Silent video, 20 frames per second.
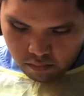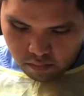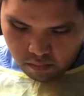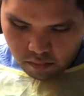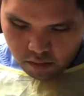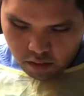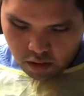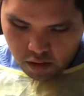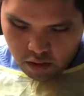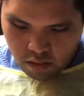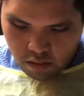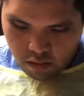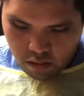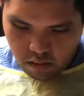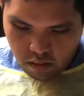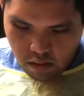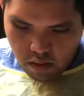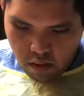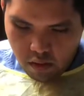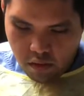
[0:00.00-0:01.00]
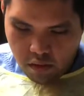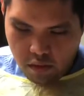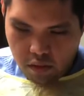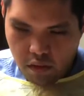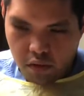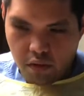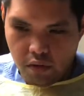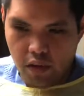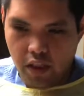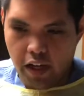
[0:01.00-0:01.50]
Okay. So
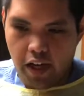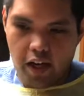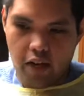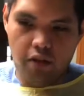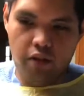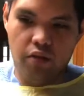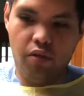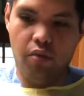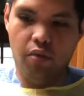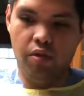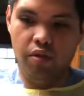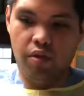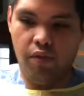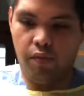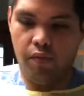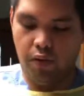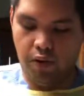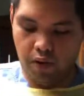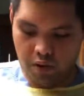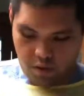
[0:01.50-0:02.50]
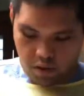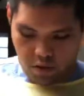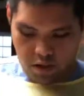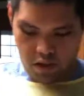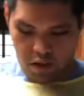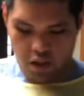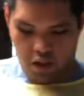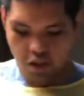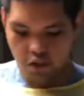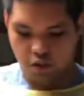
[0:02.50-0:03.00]
the gown is always the first thing
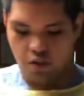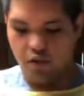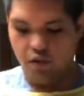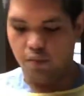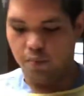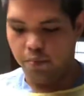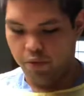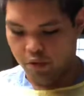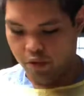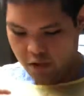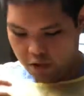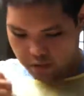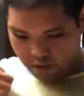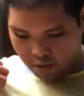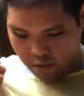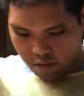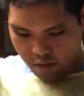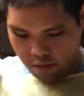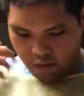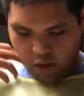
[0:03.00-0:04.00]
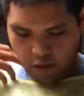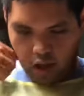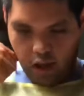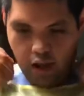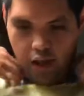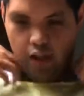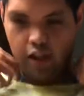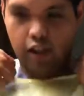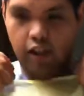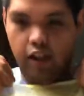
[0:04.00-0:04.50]
that you need to put on. Okay,
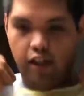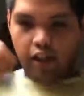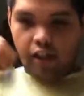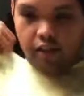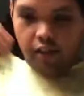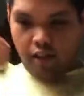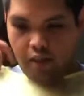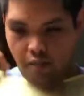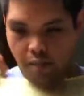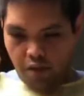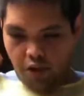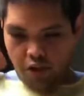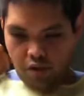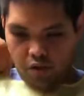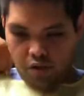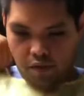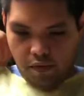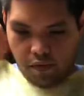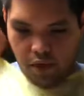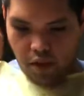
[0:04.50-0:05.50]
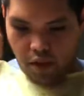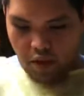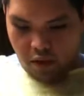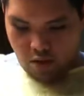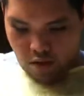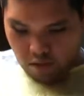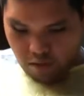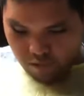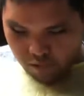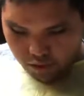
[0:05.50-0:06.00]
and like I said, make sure everything is
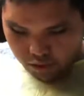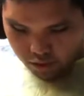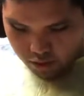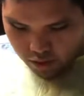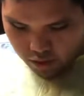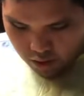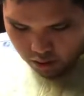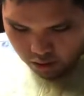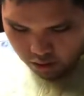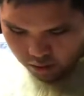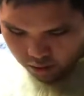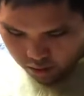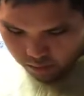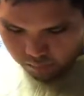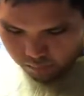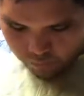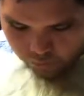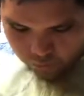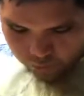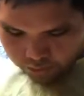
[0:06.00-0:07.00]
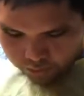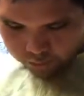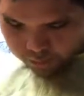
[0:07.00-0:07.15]
covered in front.